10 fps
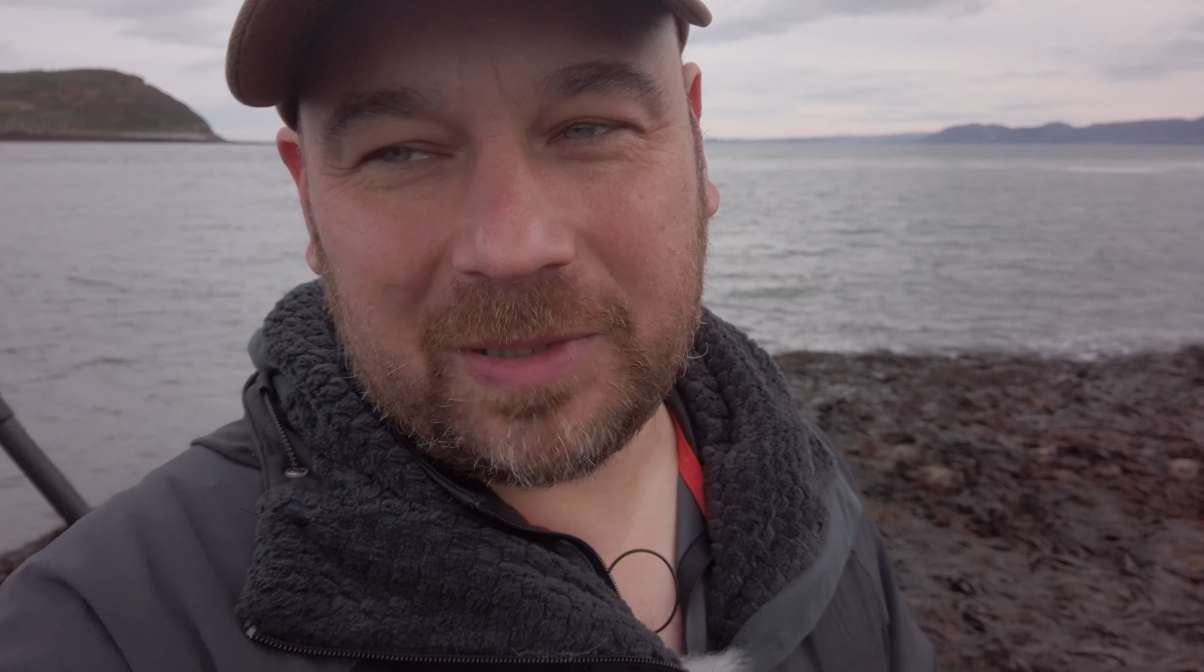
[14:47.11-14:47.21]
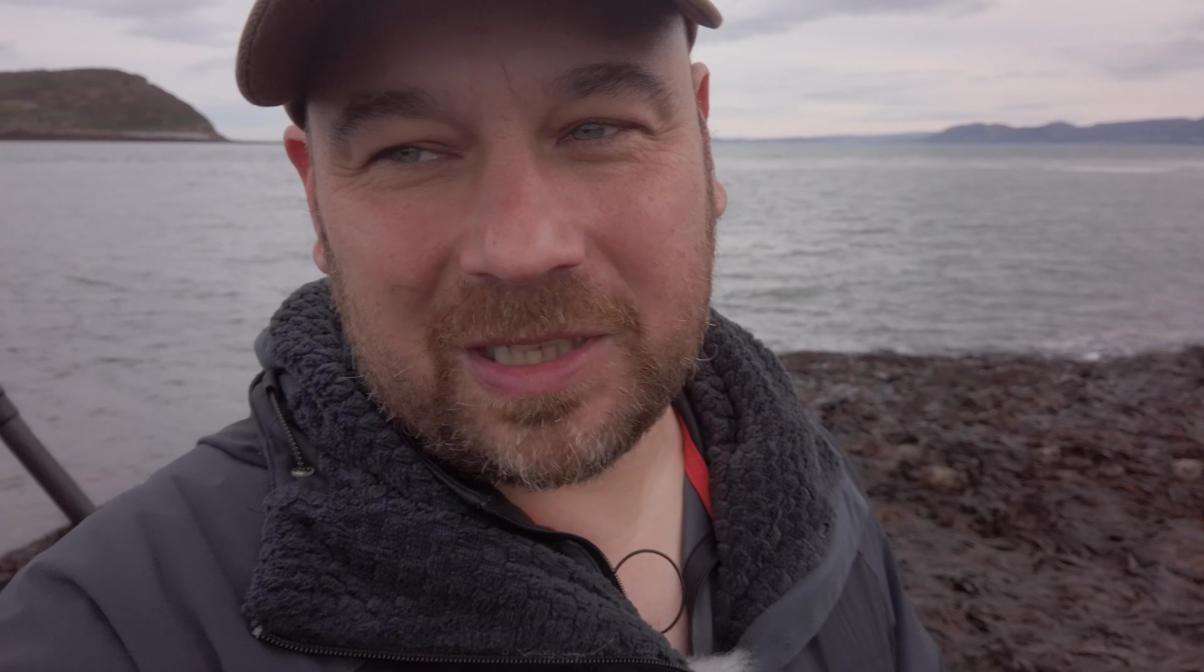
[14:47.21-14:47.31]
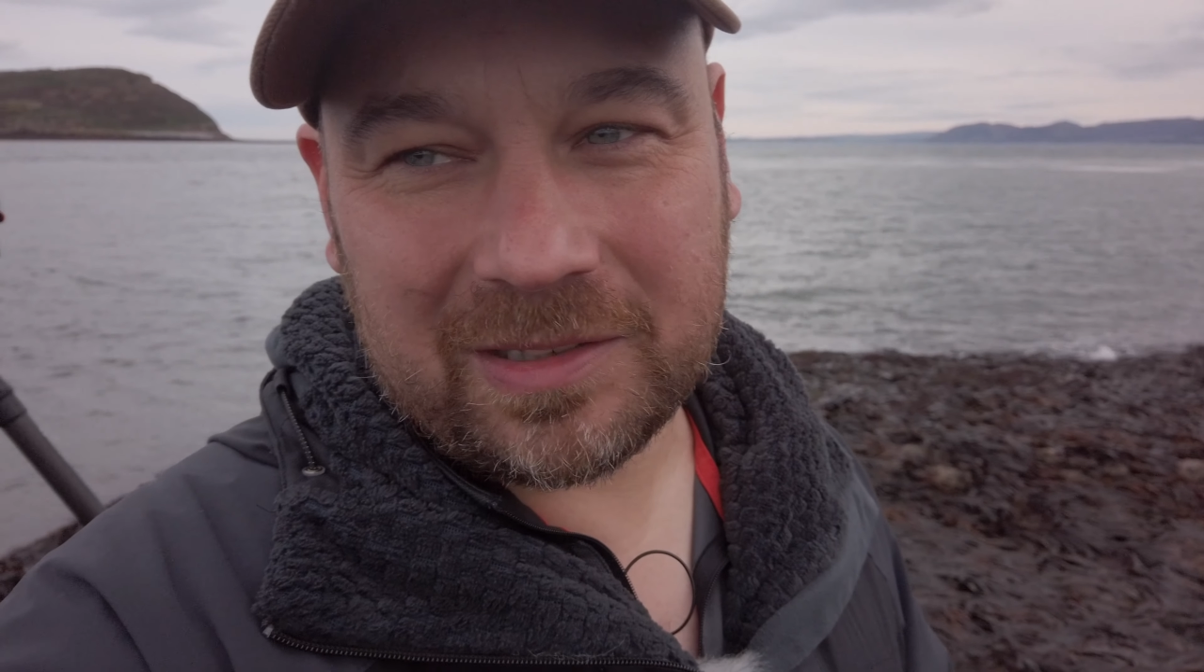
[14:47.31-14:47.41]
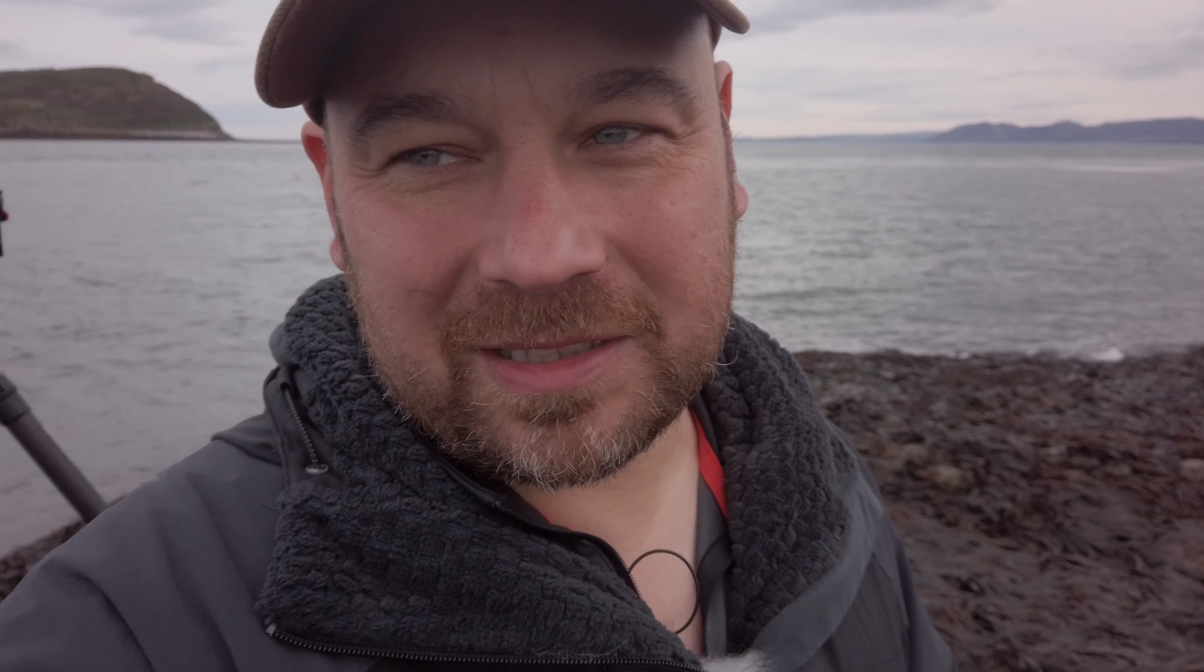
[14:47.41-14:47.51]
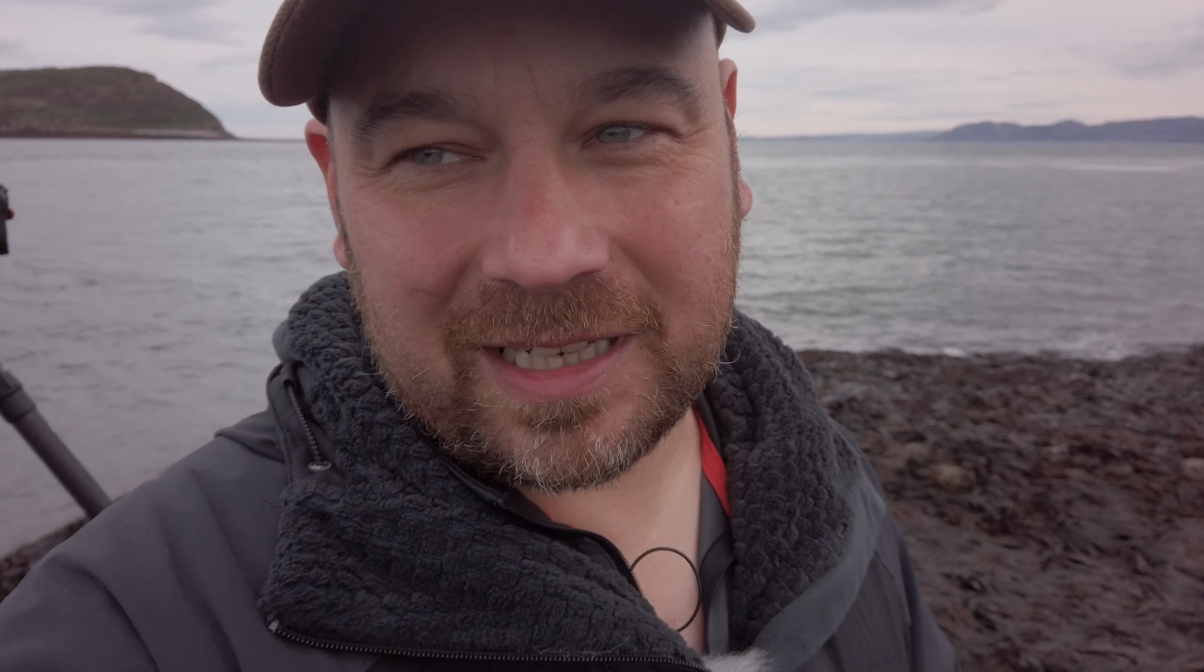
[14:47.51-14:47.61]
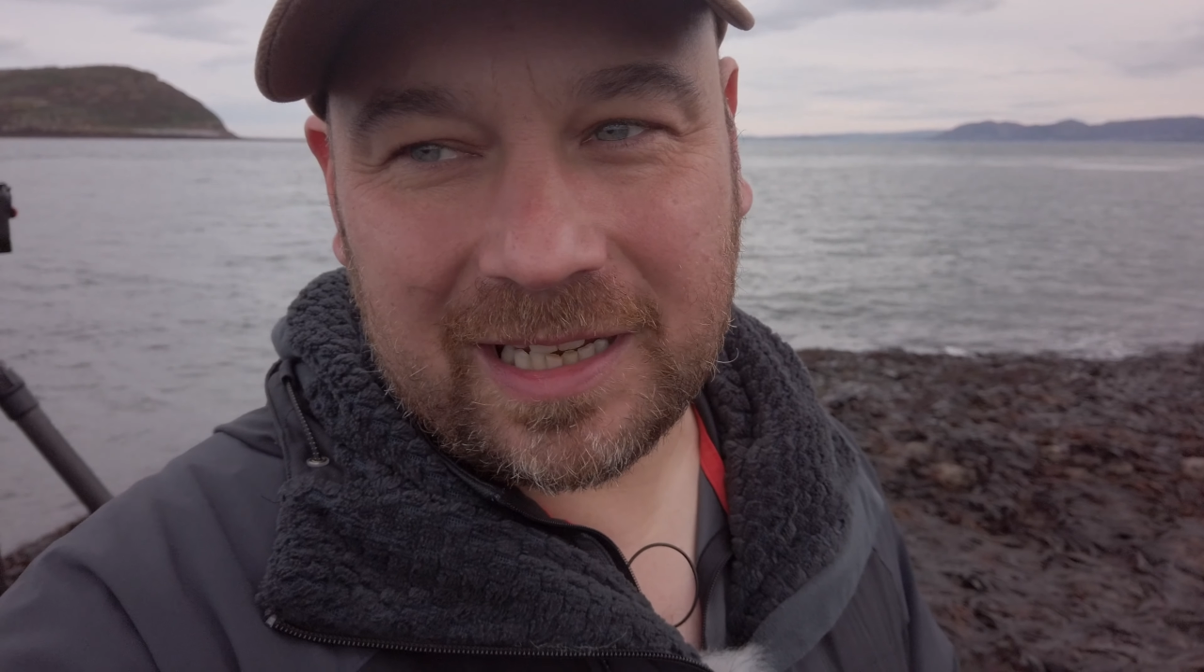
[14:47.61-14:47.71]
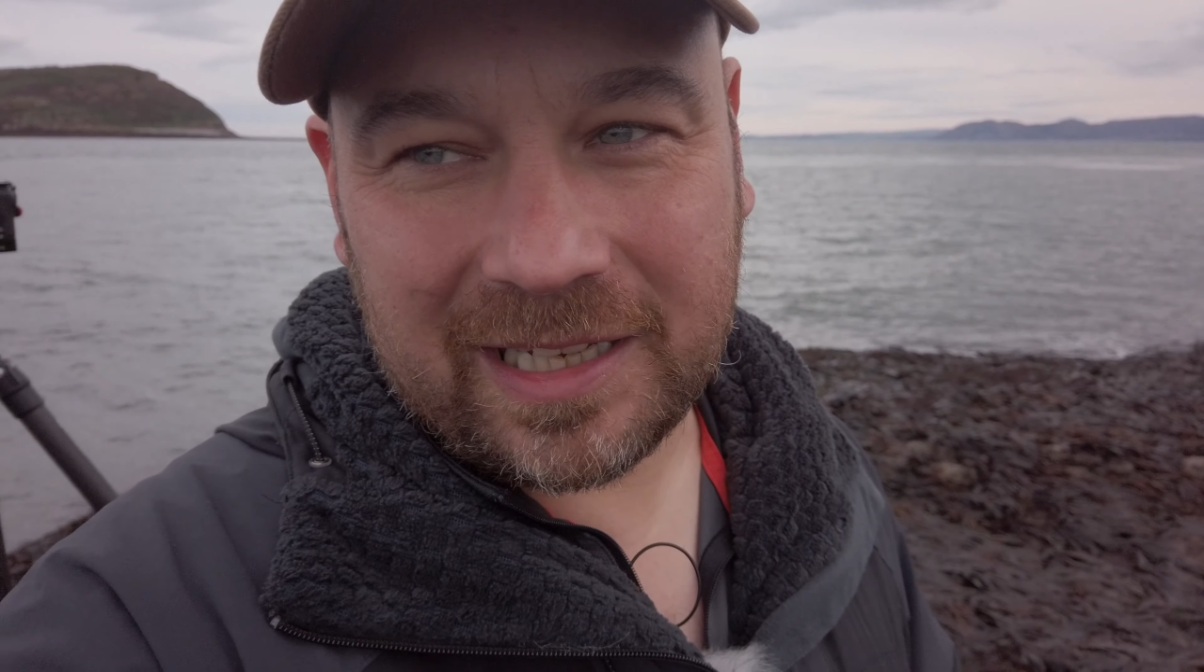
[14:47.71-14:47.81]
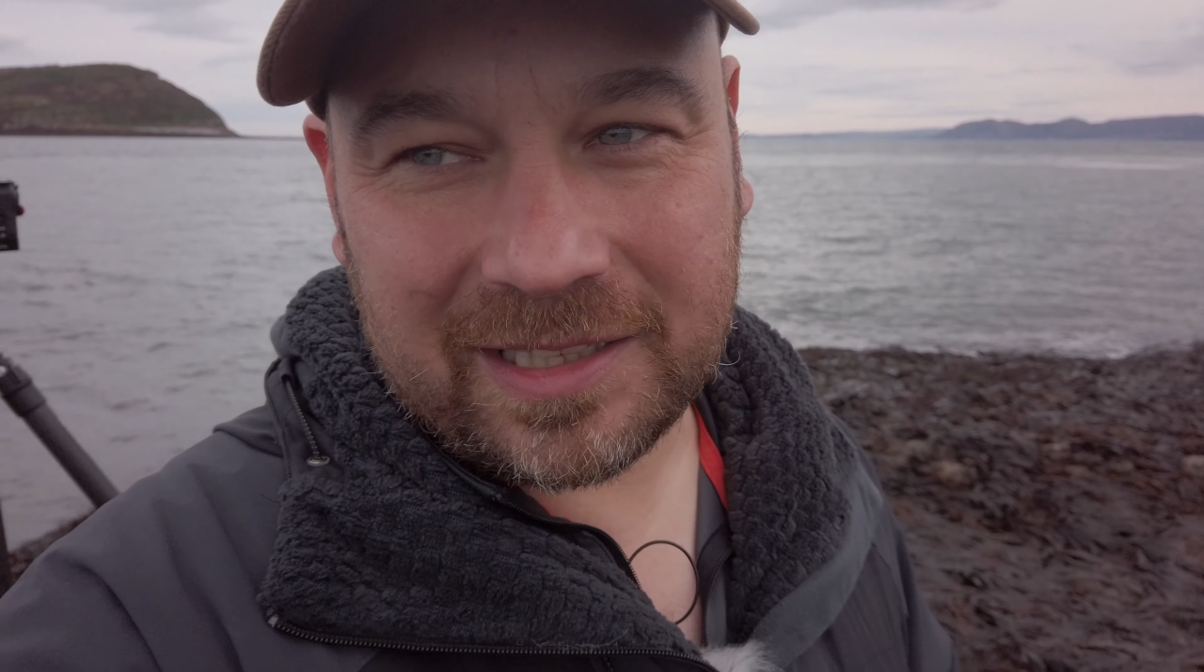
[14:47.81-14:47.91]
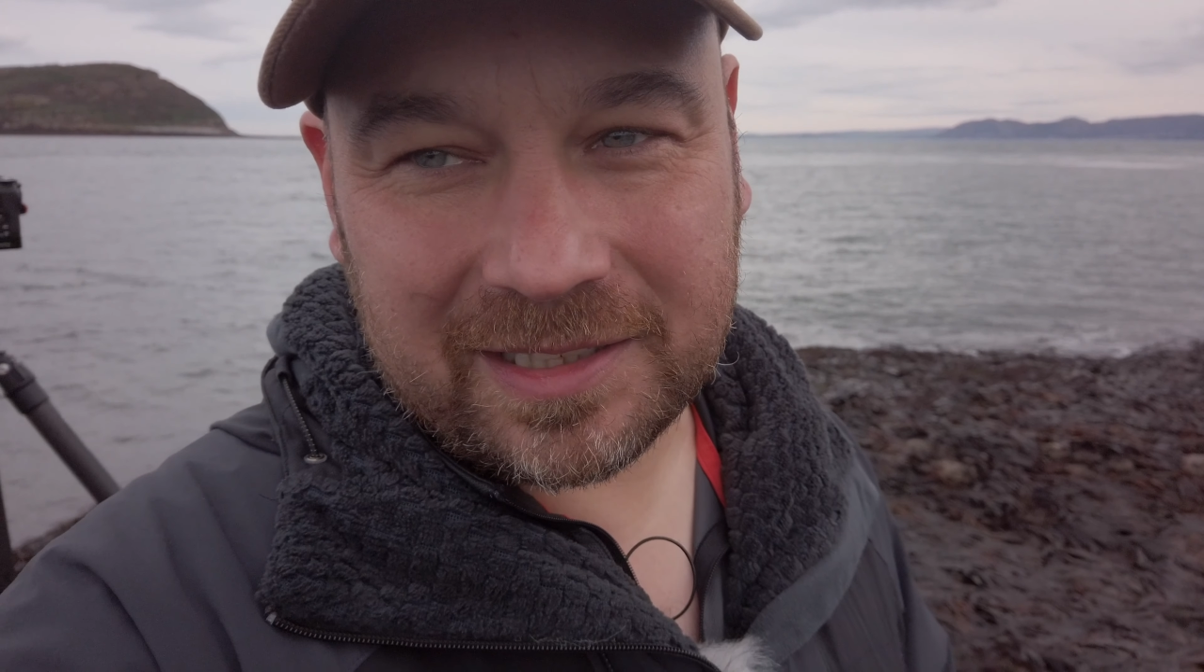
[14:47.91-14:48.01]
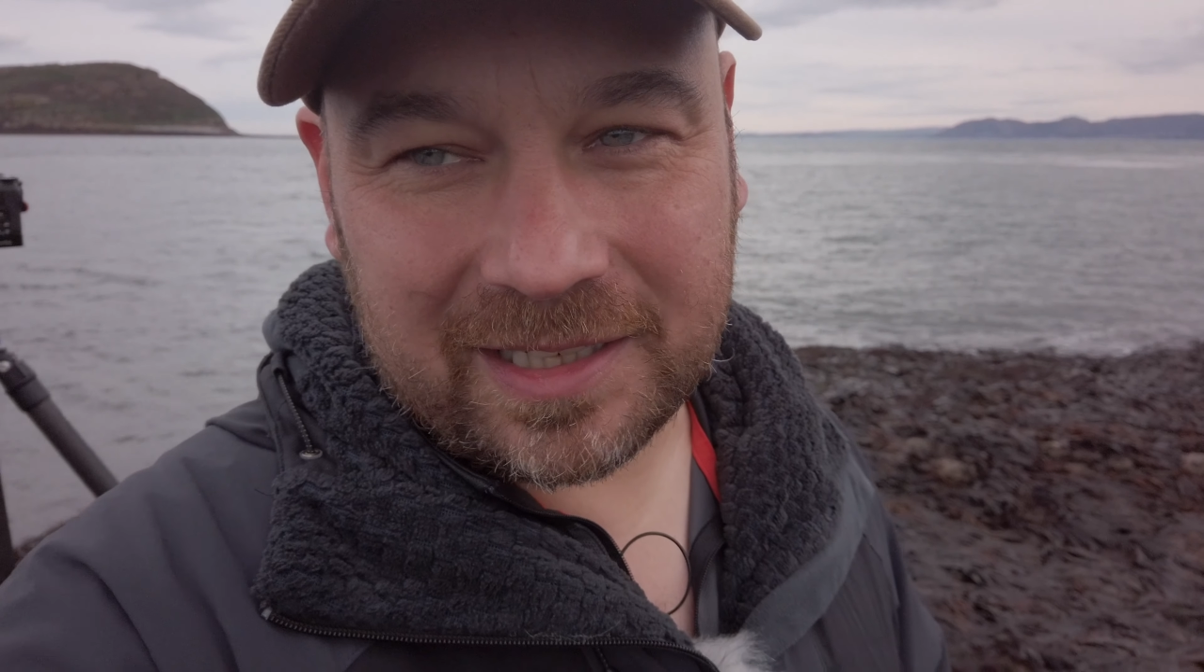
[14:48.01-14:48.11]

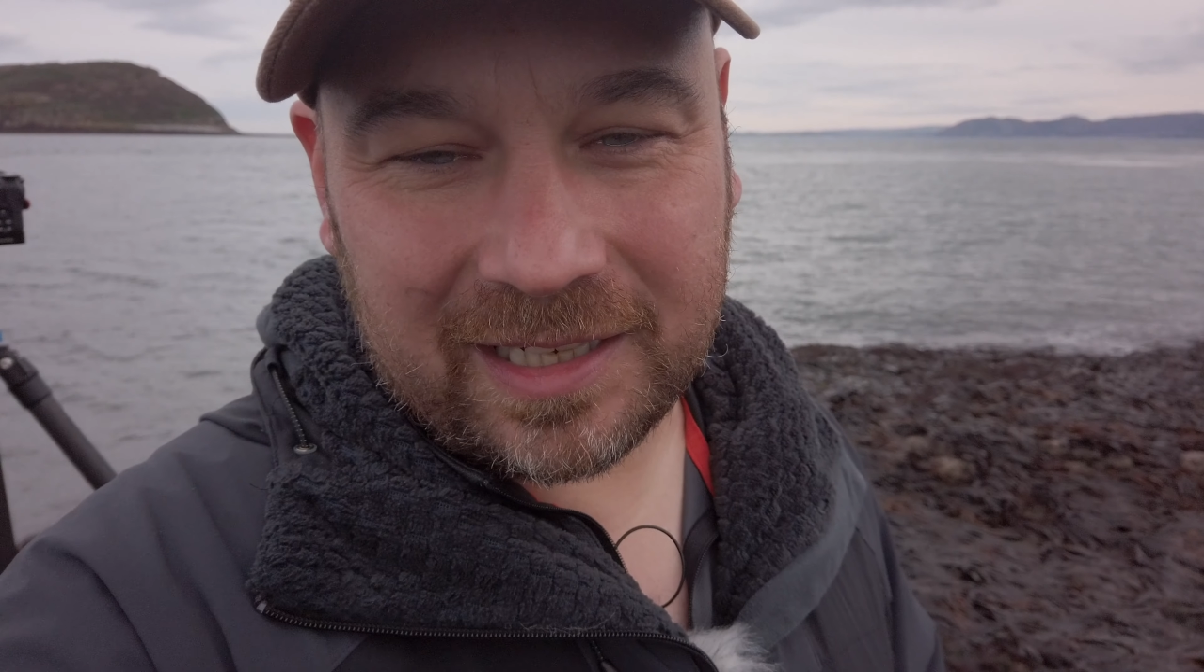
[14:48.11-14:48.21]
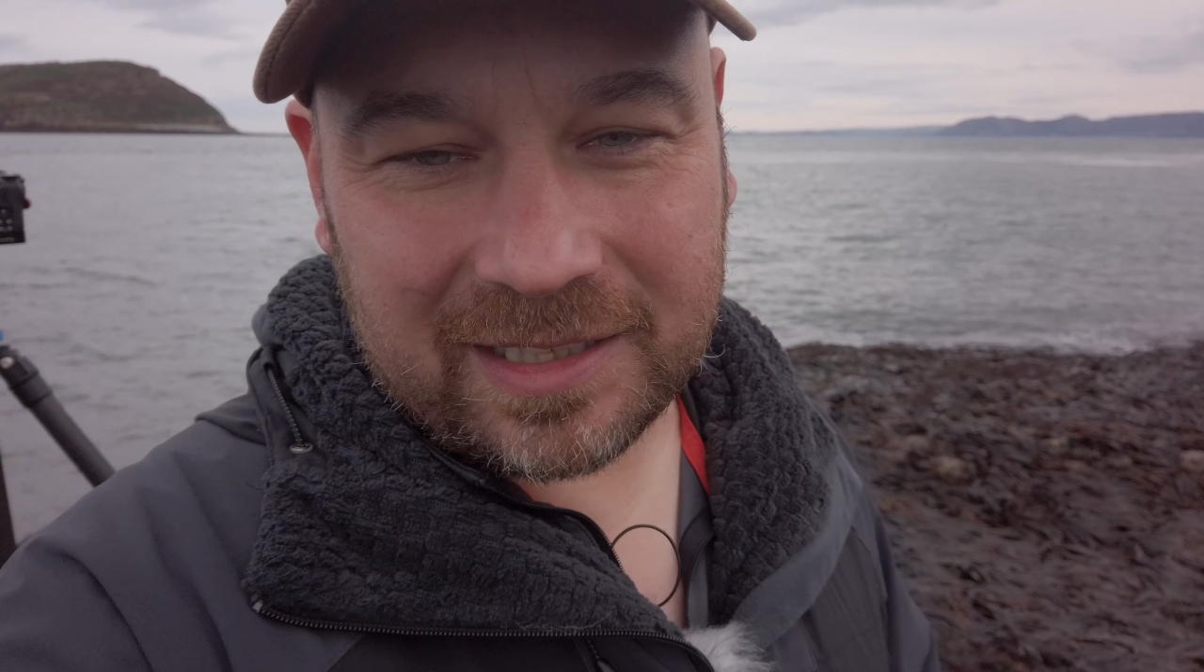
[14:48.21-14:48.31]
it's